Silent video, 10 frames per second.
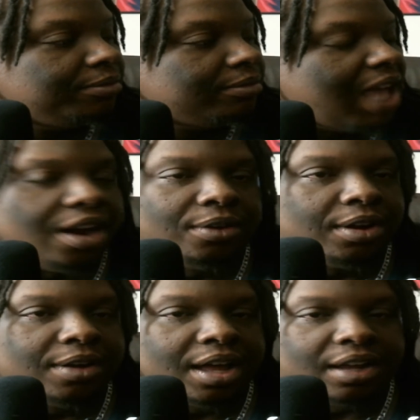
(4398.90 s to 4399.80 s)
I don't
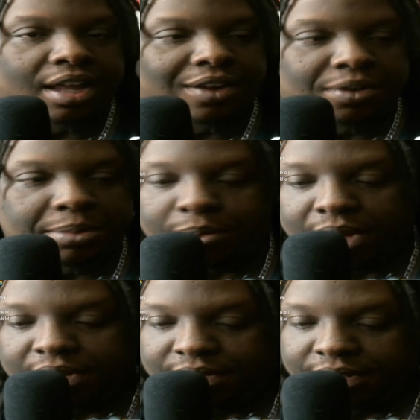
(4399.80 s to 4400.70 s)
know. I can't remember why
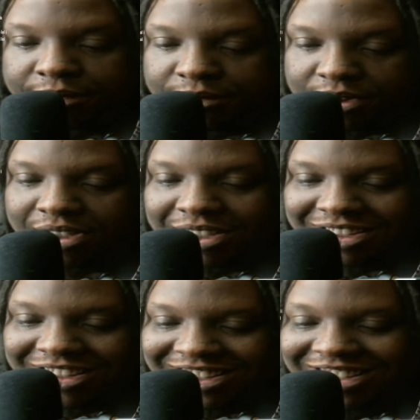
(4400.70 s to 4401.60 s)
I didn't tell
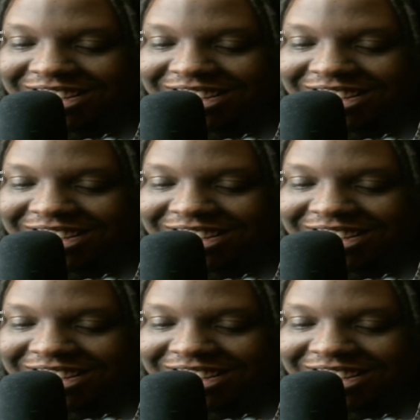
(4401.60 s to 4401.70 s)
you.